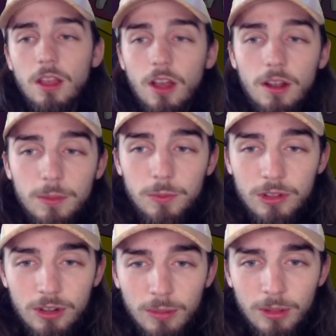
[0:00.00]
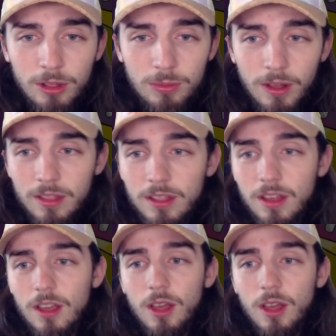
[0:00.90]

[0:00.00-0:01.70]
the concept with Trailblaze was,